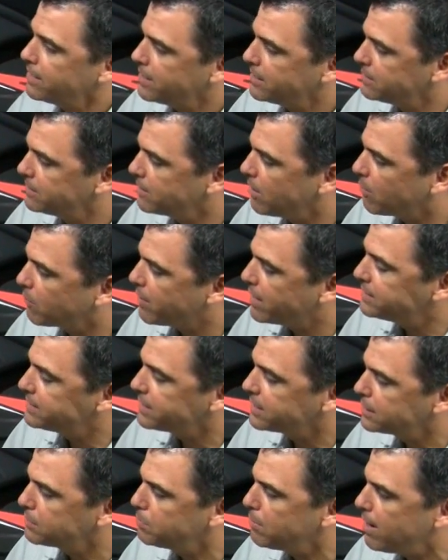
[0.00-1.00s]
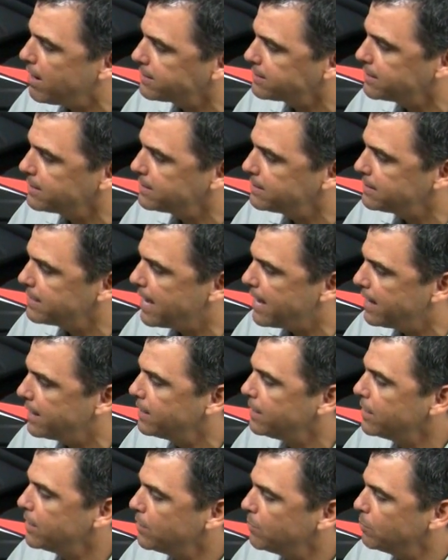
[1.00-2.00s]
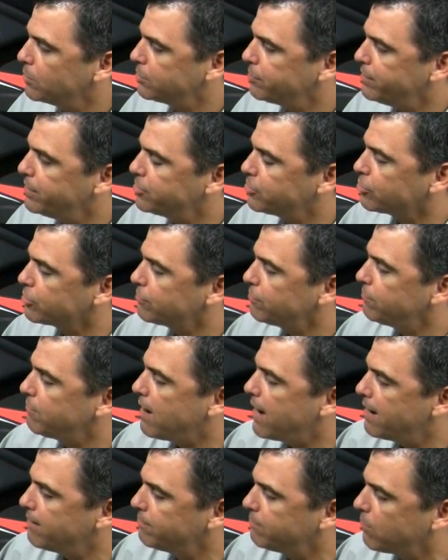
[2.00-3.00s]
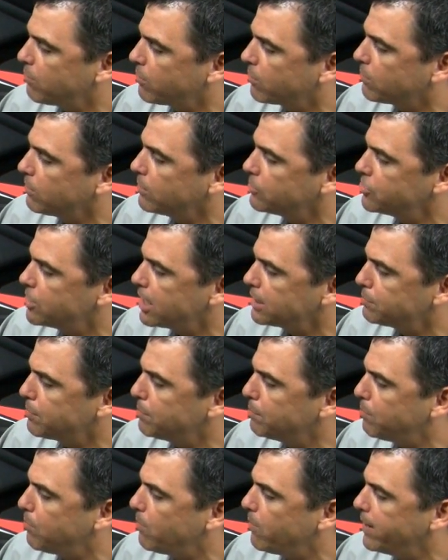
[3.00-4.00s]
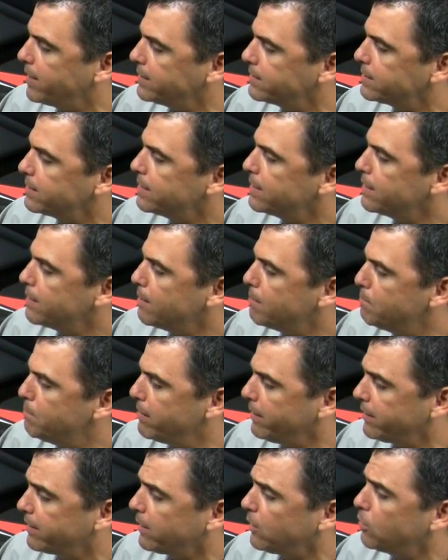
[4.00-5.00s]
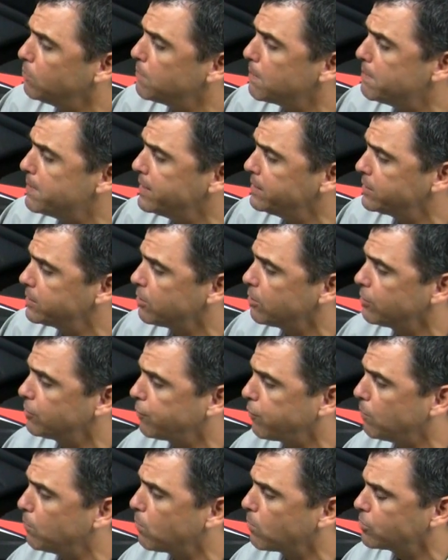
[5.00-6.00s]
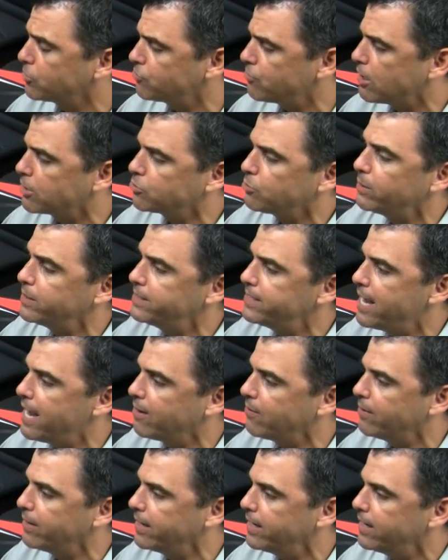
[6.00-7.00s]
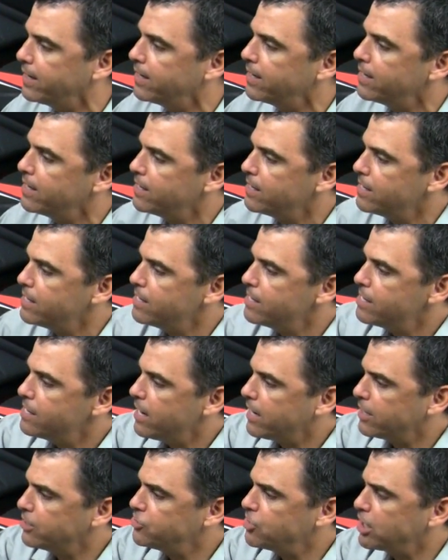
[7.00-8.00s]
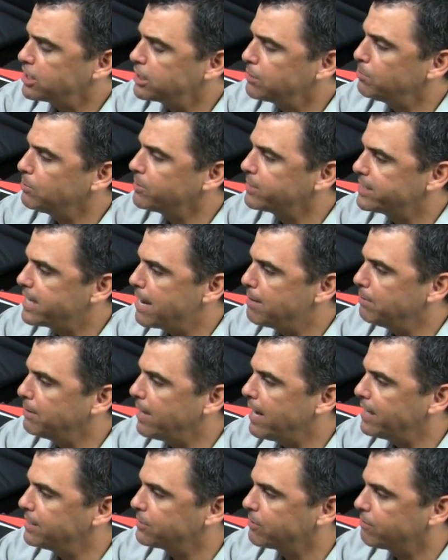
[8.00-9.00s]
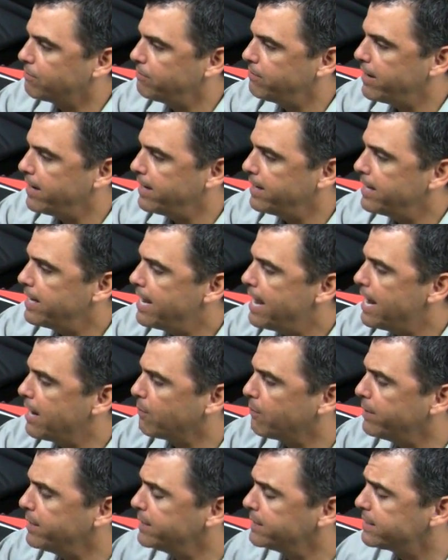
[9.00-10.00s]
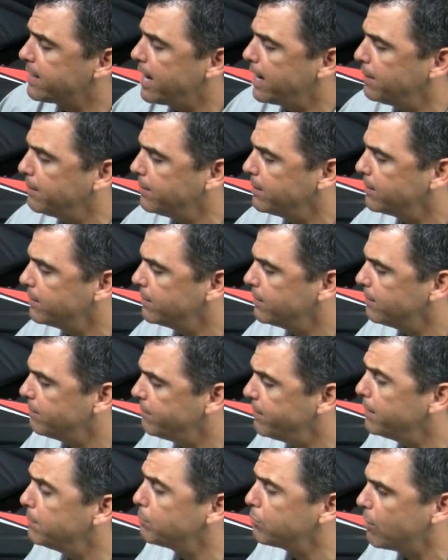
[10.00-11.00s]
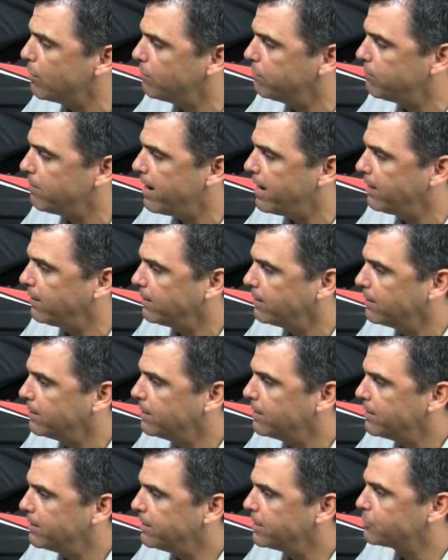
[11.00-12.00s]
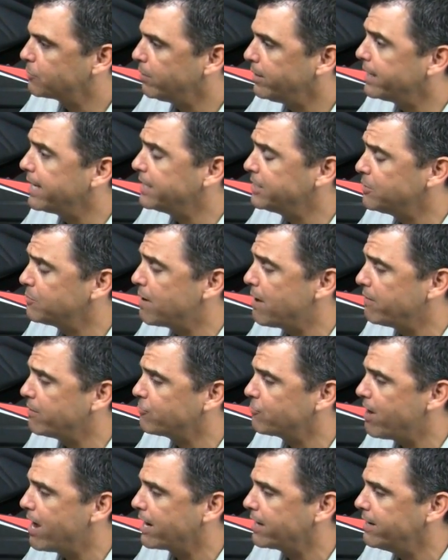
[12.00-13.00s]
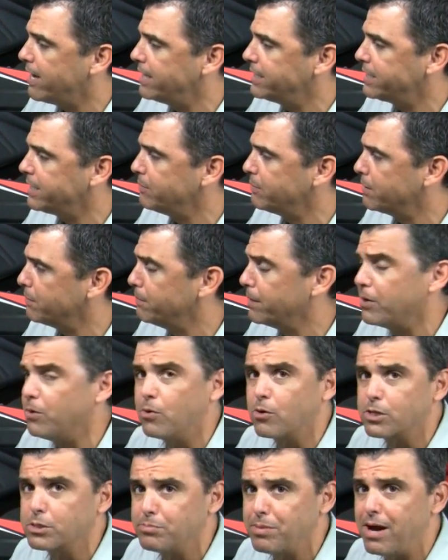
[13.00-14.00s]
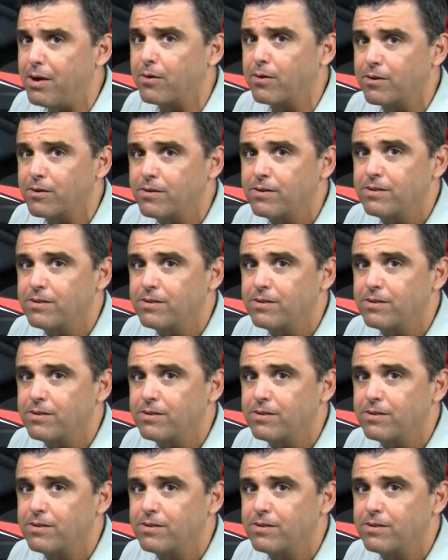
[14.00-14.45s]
This is our racing sponson set, which features 5 vertical adjustment points, billet aluminum inserts for more structural integrity, an adjustable stabilizer fin, and a redesigned fin profile. This really gets you around the track nicely with the big horsepower.